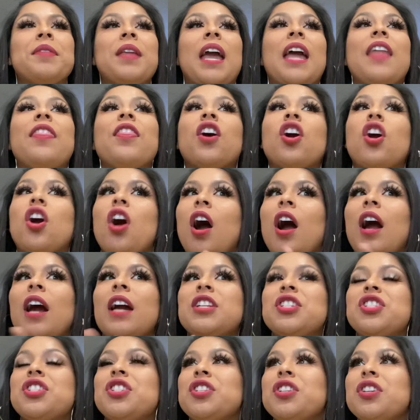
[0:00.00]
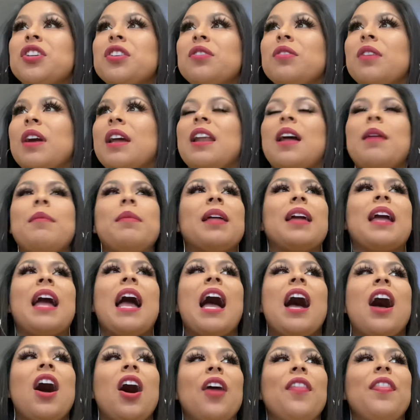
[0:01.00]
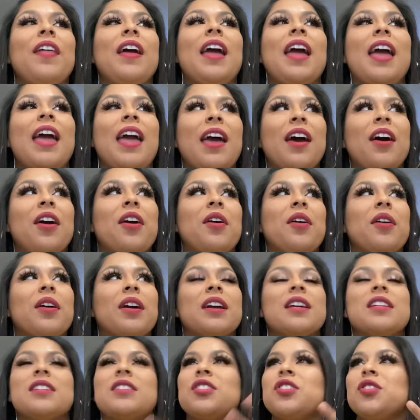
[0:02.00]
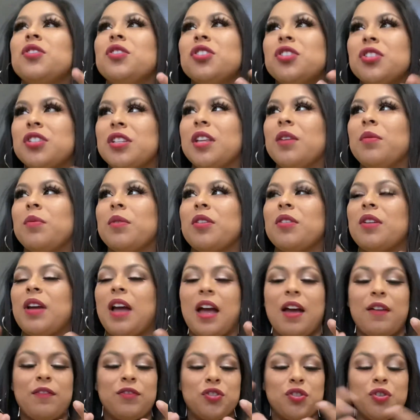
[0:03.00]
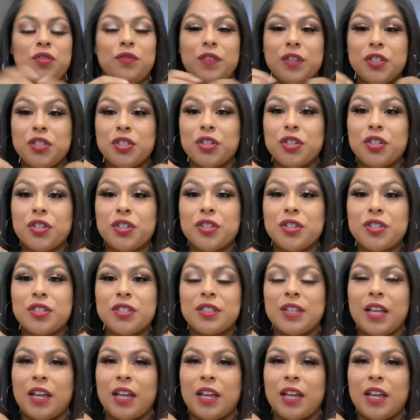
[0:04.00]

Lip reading: And the guards knew. And I'm like, how the hell? Because usually when you have two visitors that